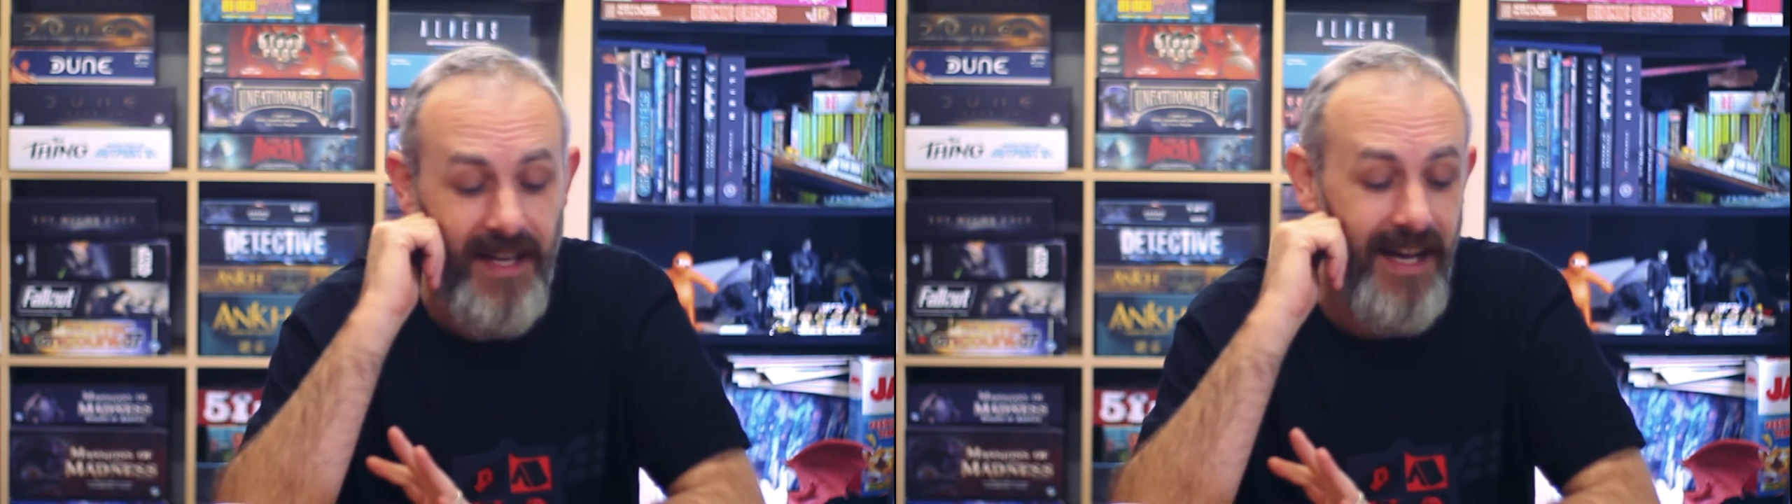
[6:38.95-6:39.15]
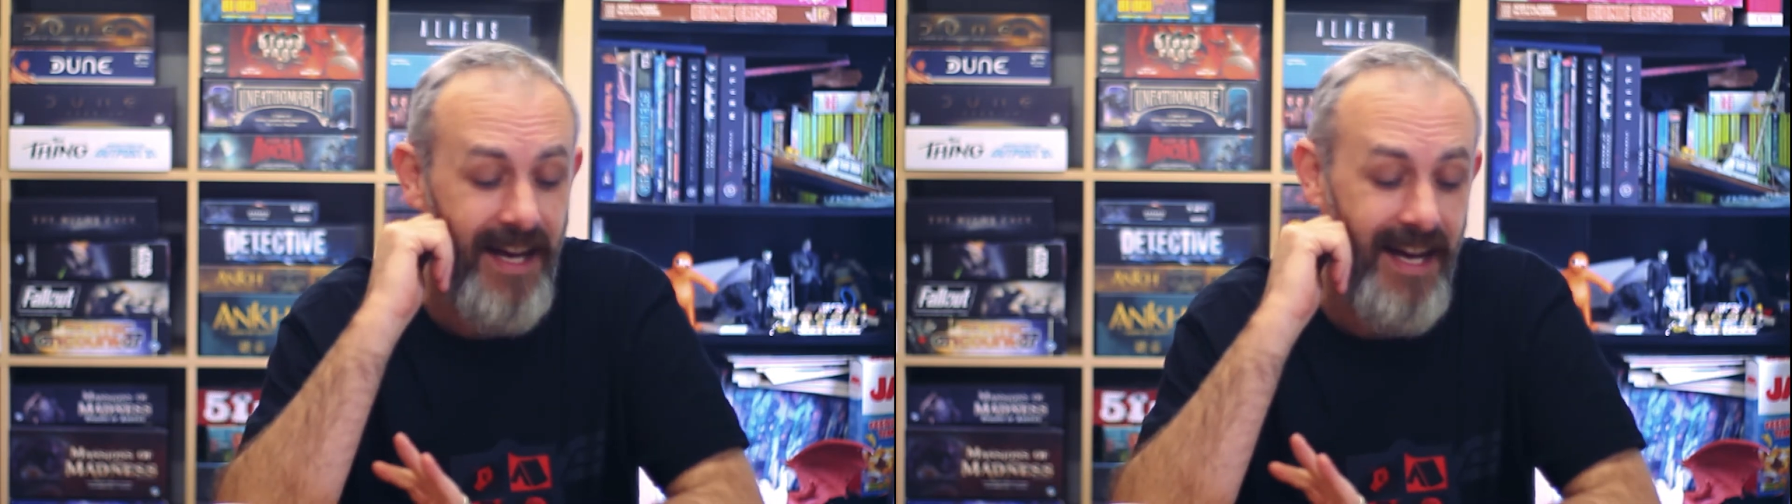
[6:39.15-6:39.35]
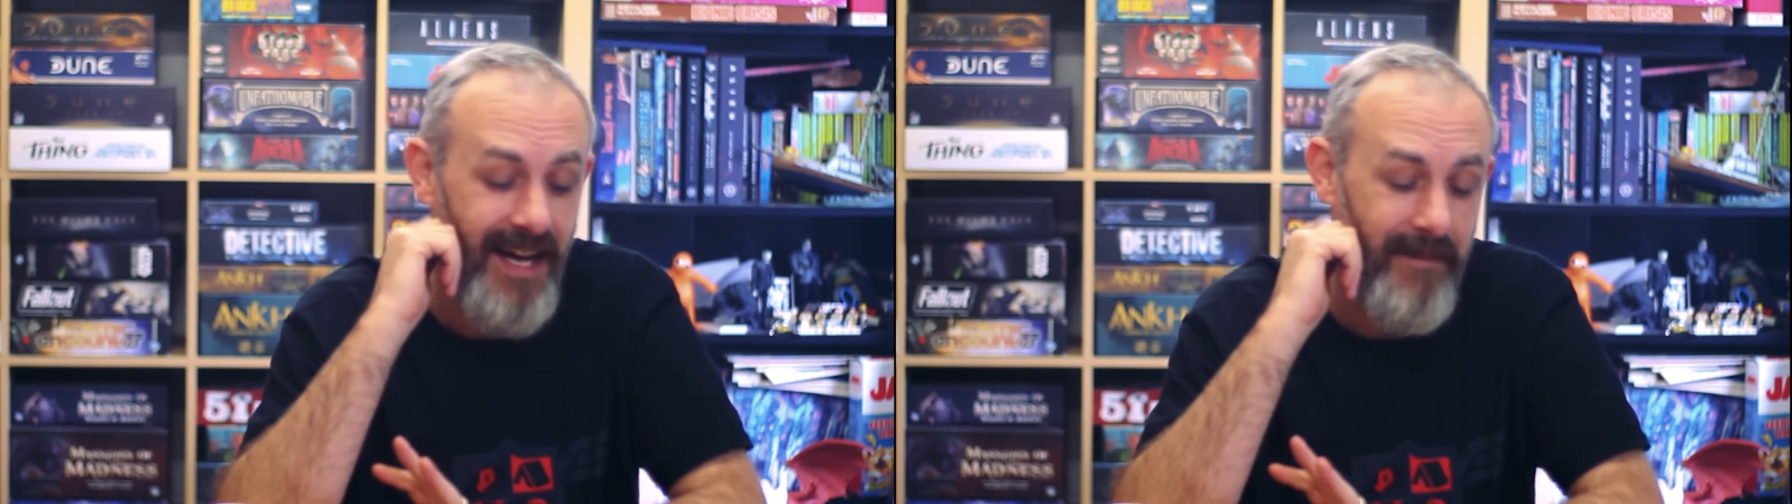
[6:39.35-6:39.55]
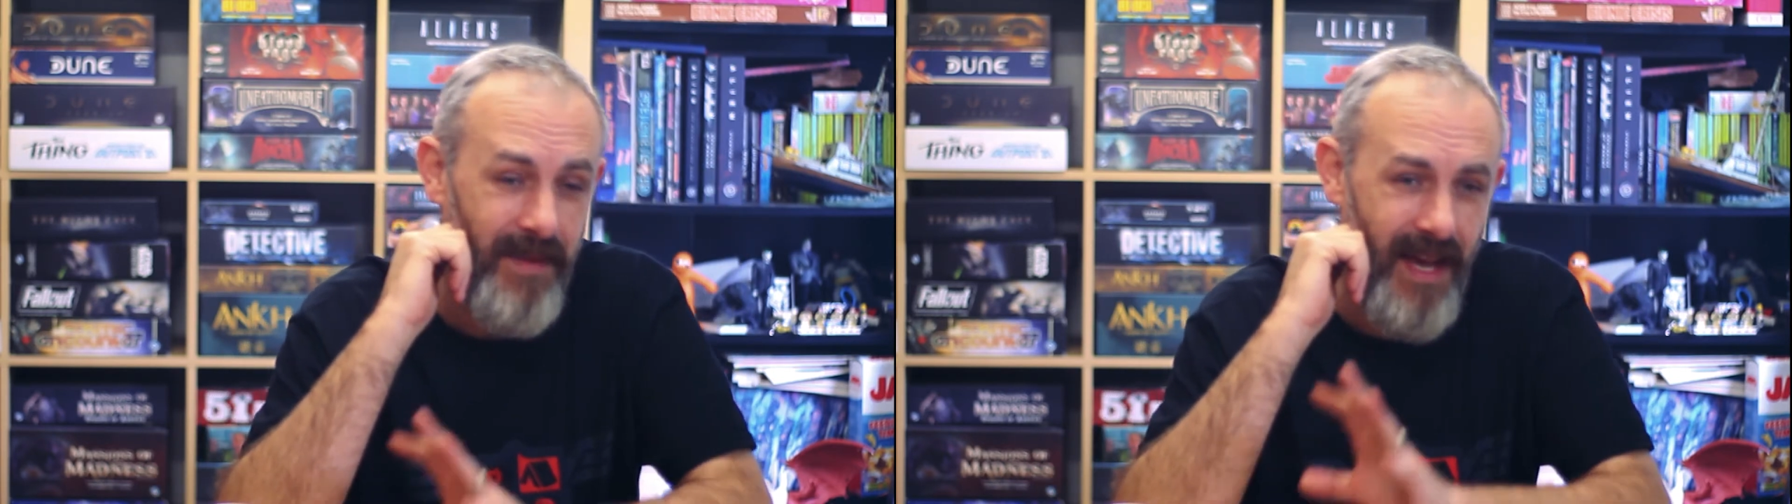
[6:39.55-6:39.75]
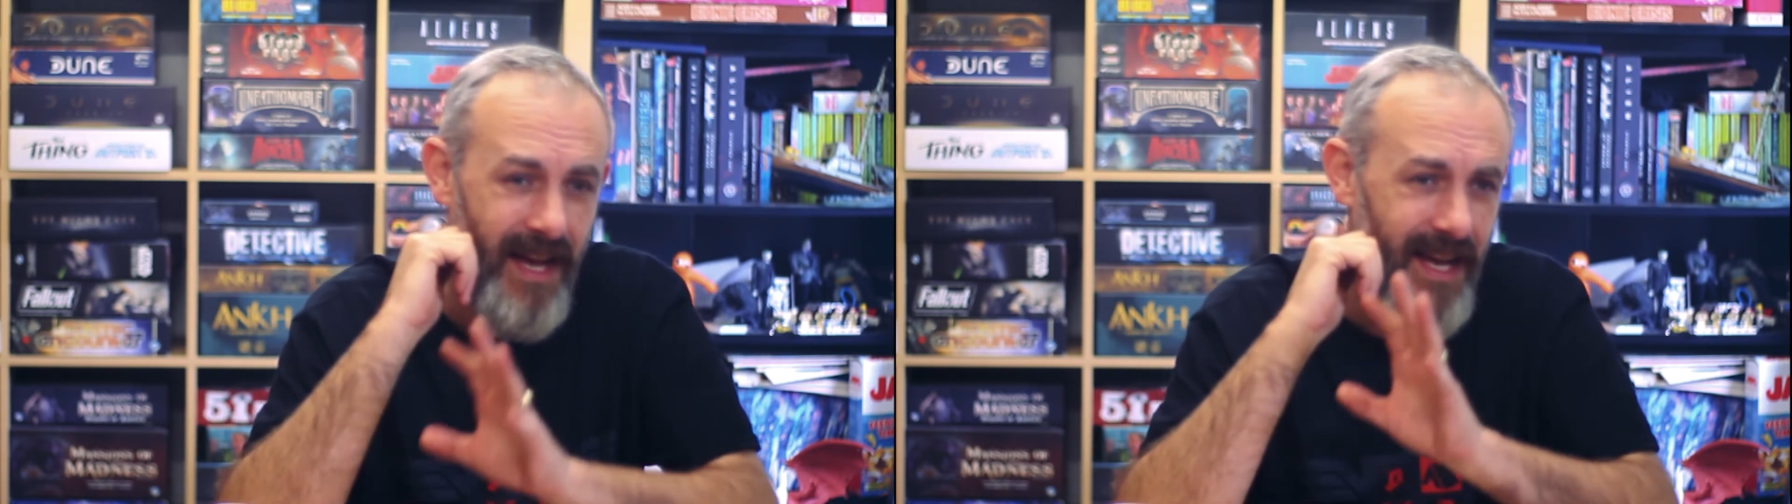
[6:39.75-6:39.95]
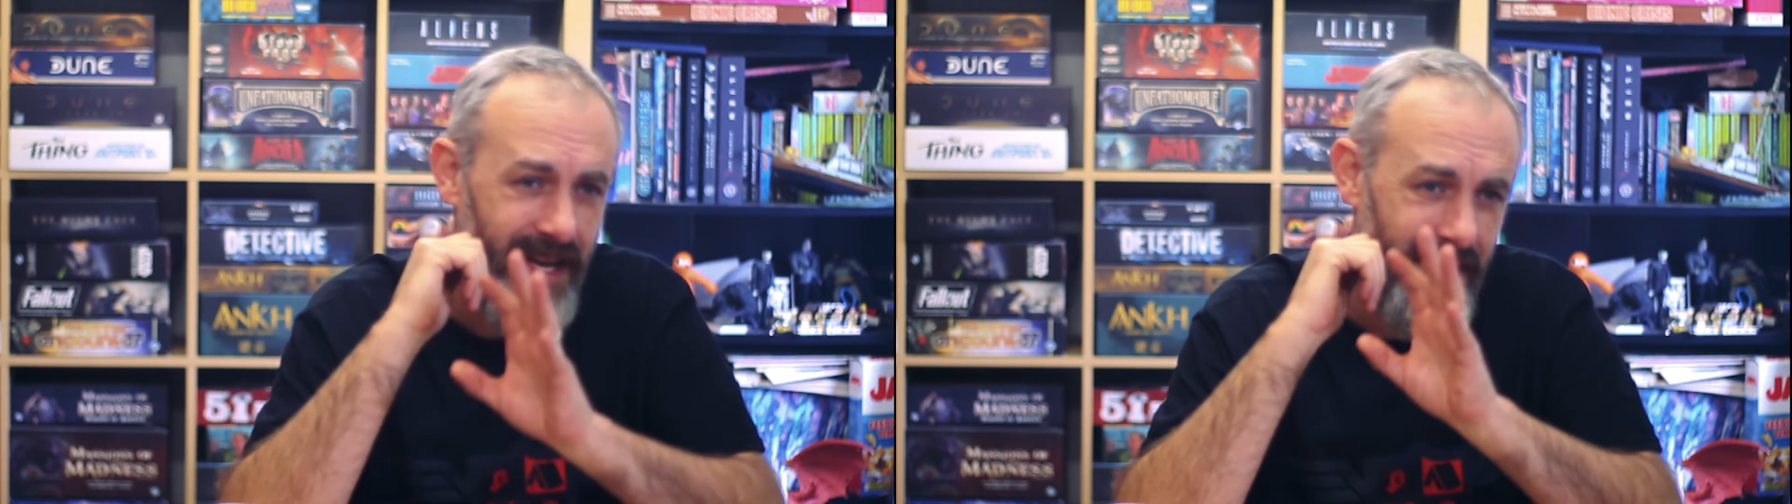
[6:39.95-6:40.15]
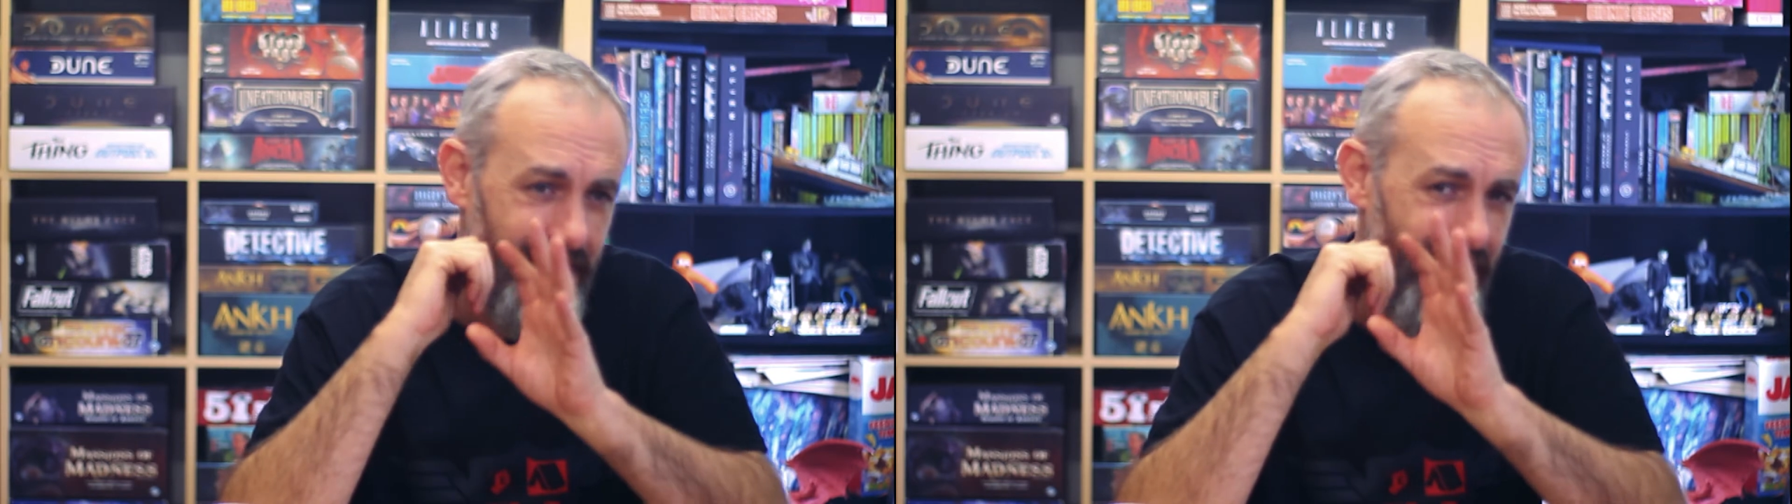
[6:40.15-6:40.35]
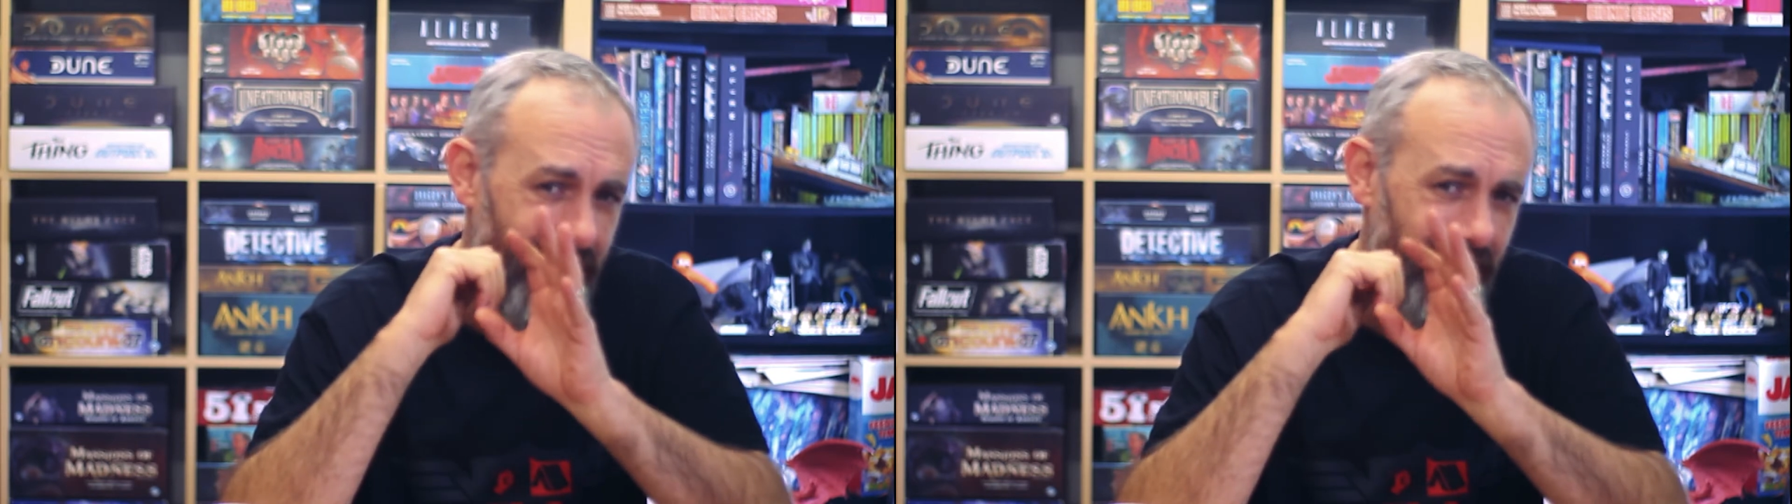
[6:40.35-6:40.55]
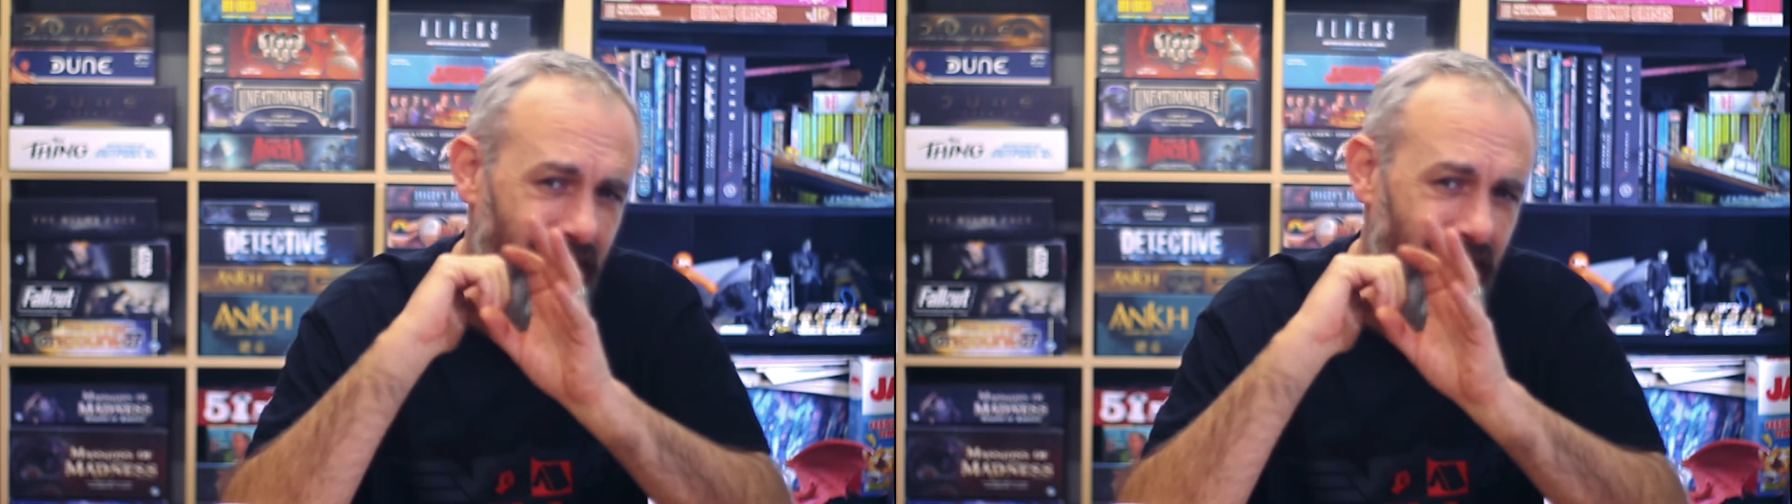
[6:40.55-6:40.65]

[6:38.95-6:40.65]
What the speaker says: And it